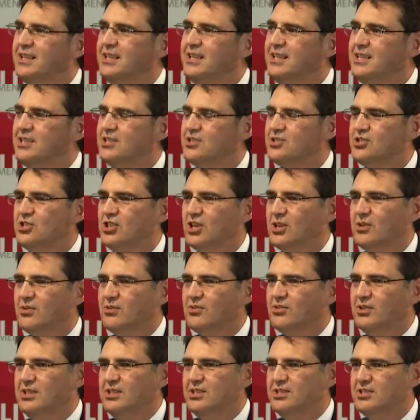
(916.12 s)
in this
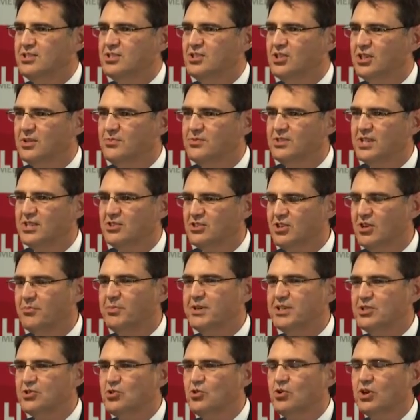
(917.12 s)
circumstance I've
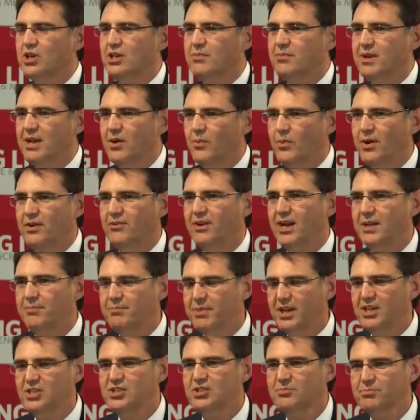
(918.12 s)
been talking about, where a
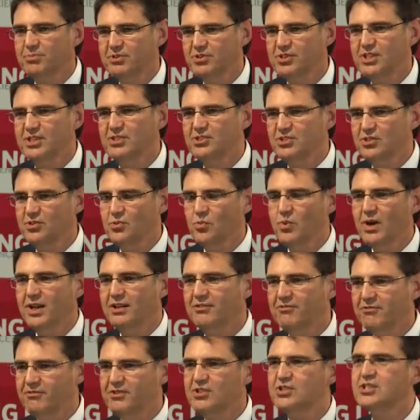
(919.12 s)
patient presents to
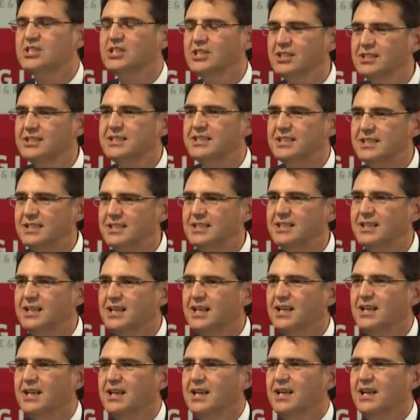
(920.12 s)
one facility
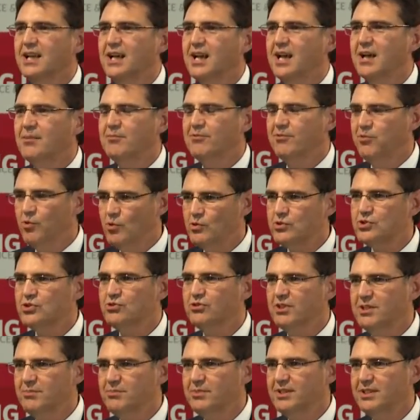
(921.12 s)
for
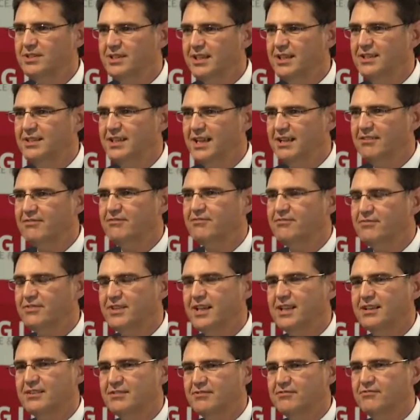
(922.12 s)
treatment and
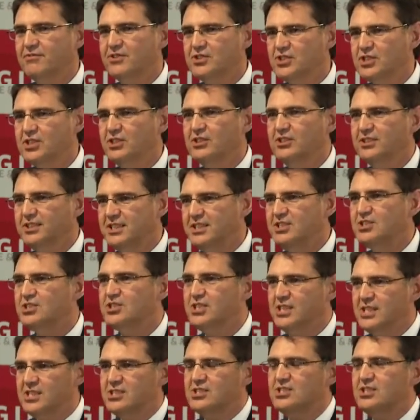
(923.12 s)
that facility
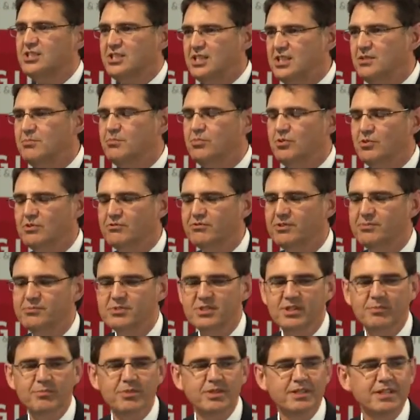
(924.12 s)
seeks the input from
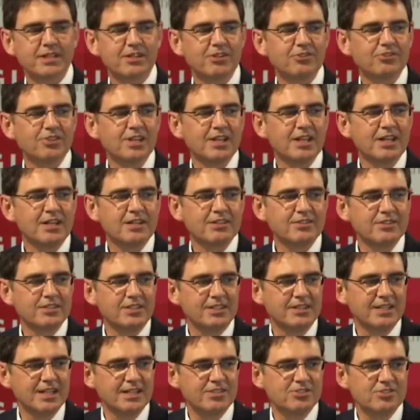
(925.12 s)
somebody else, that
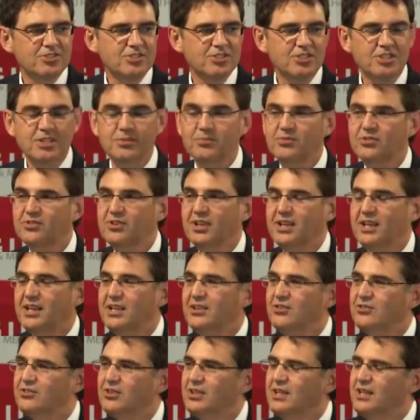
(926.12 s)
in that
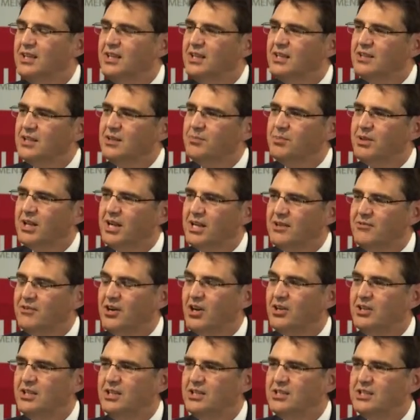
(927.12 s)
circumstance, the plaintiff
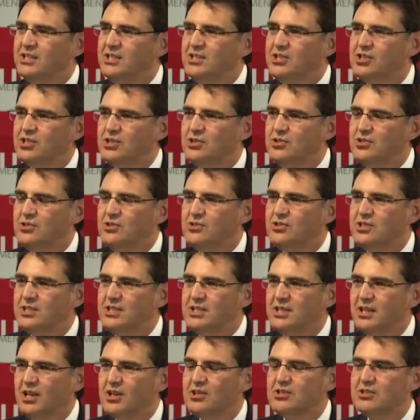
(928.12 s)
only need choose
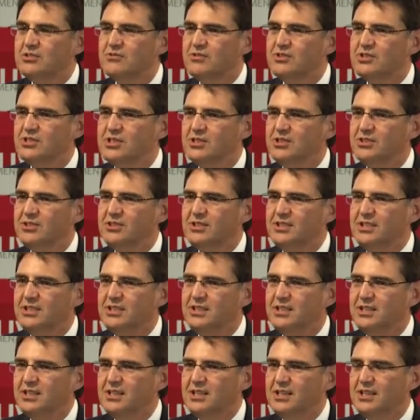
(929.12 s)
the host
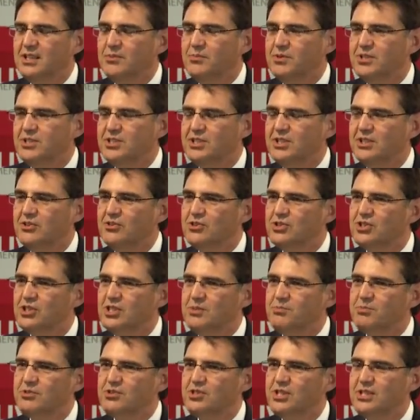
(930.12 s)
facility at which he or
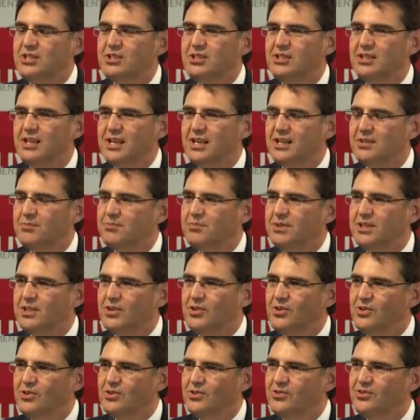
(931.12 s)
she presented at,
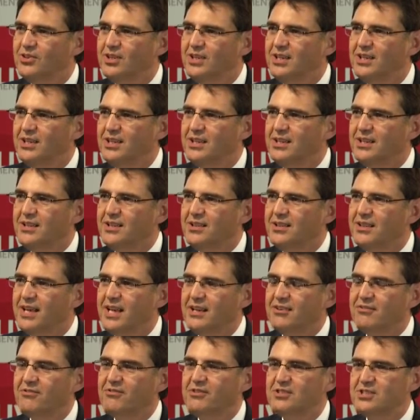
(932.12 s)
because
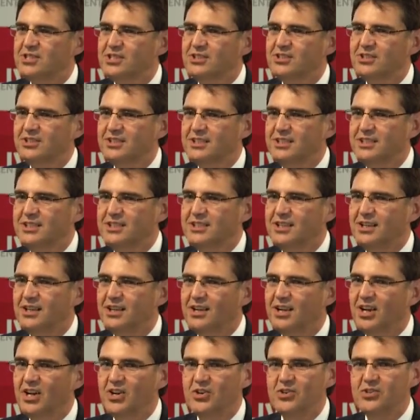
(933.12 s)
that facility
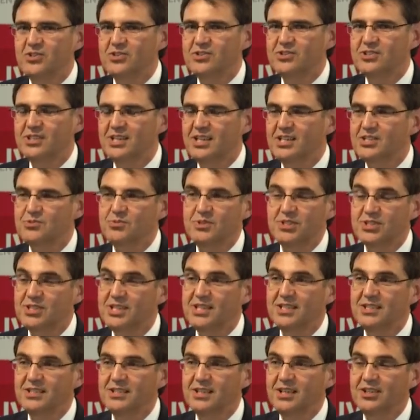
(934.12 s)
owes, as we
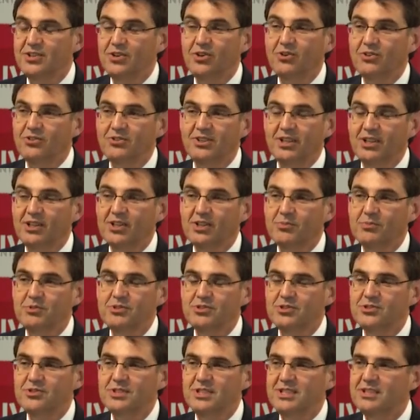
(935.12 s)
said, a non-delegable
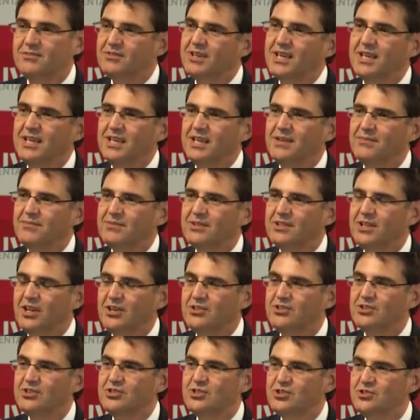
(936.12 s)
duty of care. It
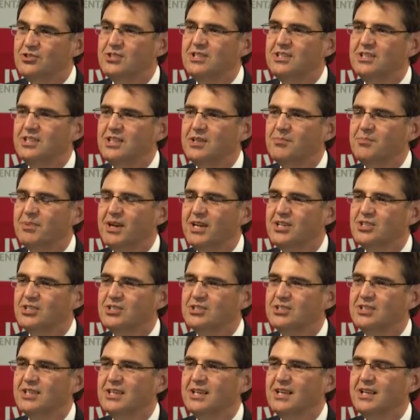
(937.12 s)
owes a duty to the
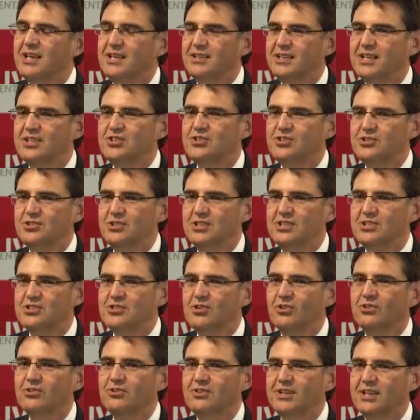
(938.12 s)
patient, and that duty is
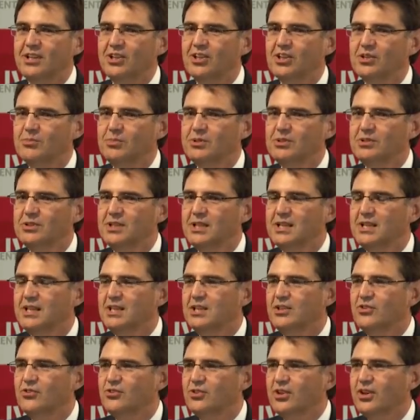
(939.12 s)
non-delegable.
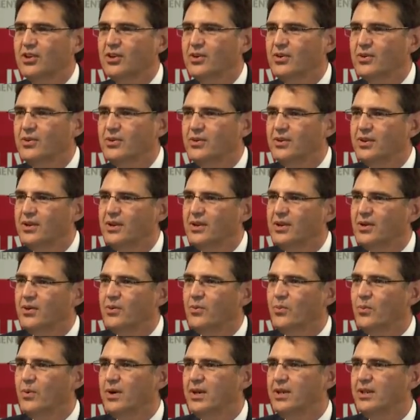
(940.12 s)
So
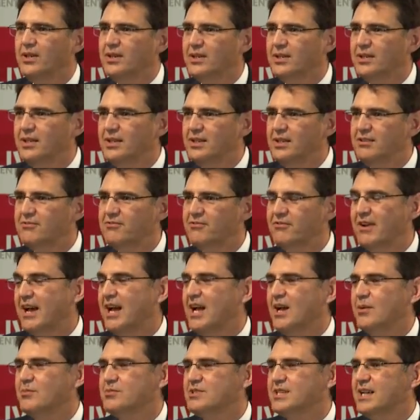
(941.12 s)
when it
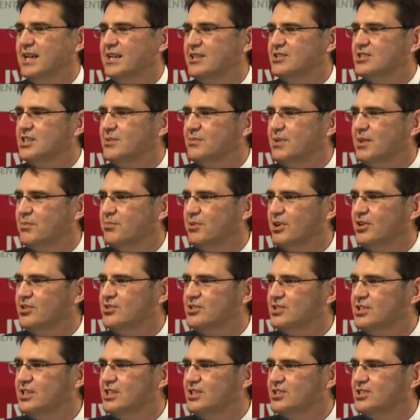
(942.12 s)
farms out some of the
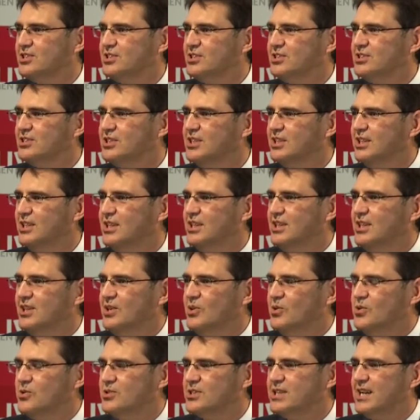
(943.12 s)
processes
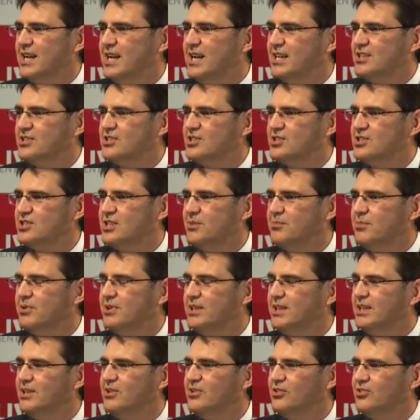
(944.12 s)
or tasks to
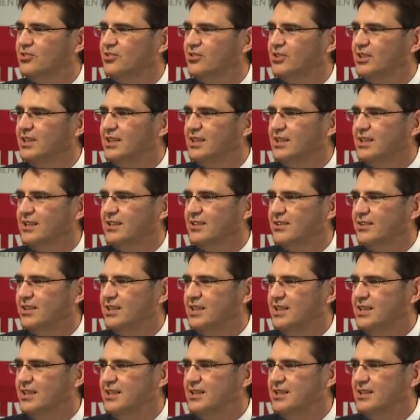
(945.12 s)
somebody else,
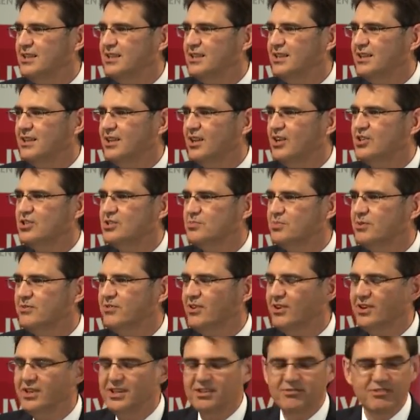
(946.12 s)
the host
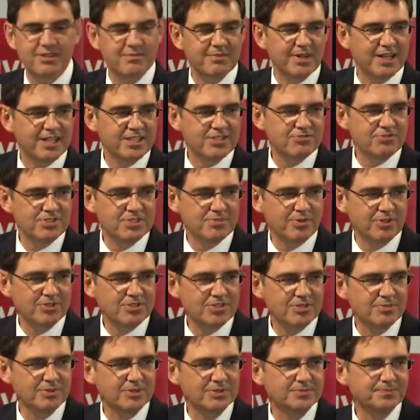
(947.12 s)
provider remains
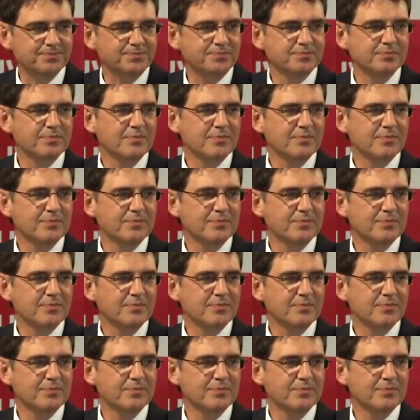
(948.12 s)
responsible.